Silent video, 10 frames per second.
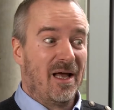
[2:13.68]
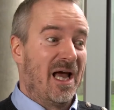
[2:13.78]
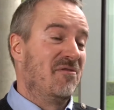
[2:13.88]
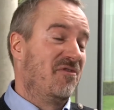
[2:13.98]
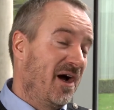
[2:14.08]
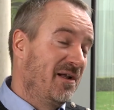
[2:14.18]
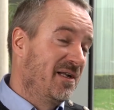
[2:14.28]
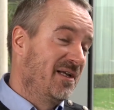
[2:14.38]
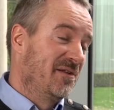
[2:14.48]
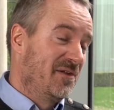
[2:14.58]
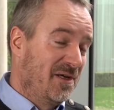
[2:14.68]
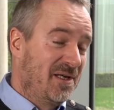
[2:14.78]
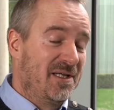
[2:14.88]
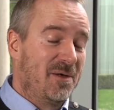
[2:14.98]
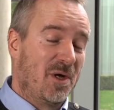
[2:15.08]
And finally and
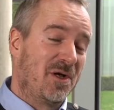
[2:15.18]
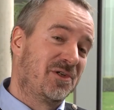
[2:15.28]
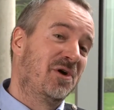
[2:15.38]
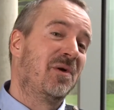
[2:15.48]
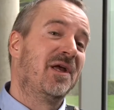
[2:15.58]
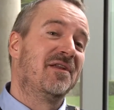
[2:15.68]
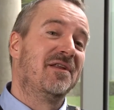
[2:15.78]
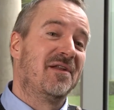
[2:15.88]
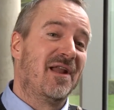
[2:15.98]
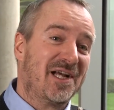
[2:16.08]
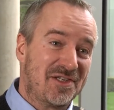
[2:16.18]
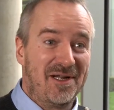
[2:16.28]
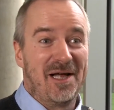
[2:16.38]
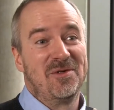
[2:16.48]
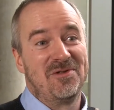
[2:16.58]
thirdly, we also create an international
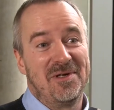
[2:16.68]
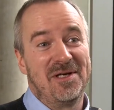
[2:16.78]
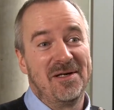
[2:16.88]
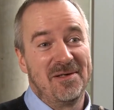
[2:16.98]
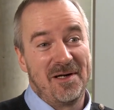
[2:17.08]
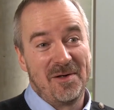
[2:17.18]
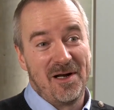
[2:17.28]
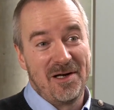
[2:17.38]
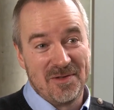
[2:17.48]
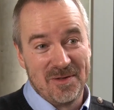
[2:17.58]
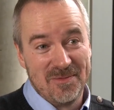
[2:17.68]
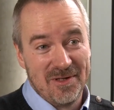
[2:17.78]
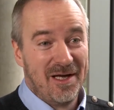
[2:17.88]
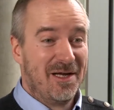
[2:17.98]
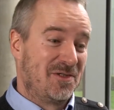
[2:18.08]
atmosphere here in our classrooms.
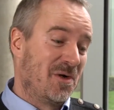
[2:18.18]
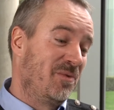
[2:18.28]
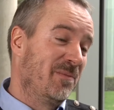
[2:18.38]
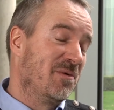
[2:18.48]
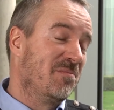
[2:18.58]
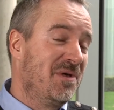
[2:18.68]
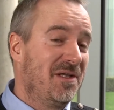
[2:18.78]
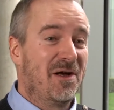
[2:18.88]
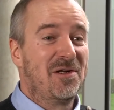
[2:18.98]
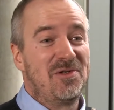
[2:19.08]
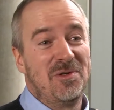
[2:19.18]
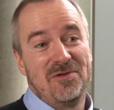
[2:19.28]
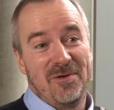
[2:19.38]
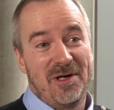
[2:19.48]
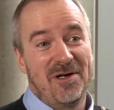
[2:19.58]
So people meet other students
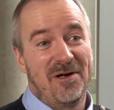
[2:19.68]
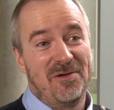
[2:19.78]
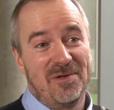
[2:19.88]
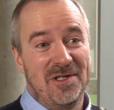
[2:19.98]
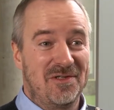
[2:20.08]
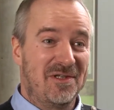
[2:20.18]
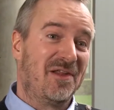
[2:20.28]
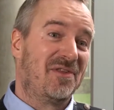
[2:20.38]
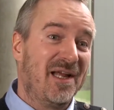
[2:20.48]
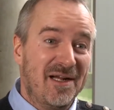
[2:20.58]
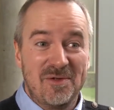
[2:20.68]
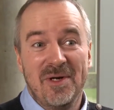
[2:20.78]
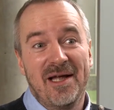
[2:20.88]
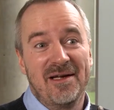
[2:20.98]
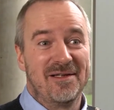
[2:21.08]
from other countries, they think
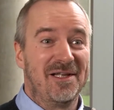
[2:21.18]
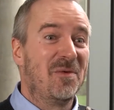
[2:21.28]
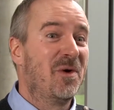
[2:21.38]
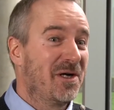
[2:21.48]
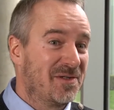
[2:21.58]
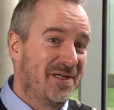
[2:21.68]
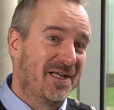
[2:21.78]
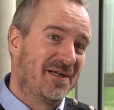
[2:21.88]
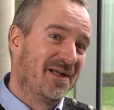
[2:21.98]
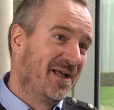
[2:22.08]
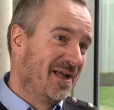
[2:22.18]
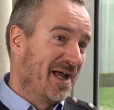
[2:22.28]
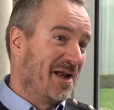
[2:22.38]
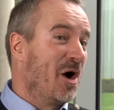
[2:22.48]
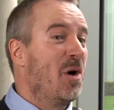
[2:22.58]
together, they work together,
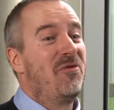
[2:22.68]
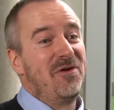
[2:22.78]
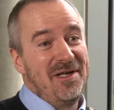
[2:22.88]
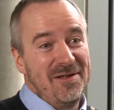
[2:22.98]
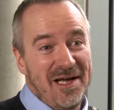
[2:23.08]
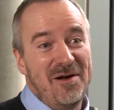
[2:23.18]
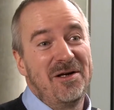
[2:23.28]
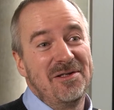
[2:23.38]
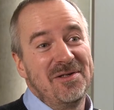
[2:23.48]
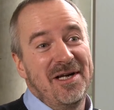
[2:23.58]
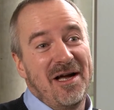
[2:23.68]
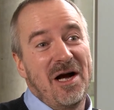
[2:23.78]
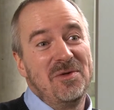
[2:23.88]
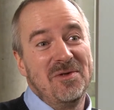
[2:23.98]
and hopefully they learn together how to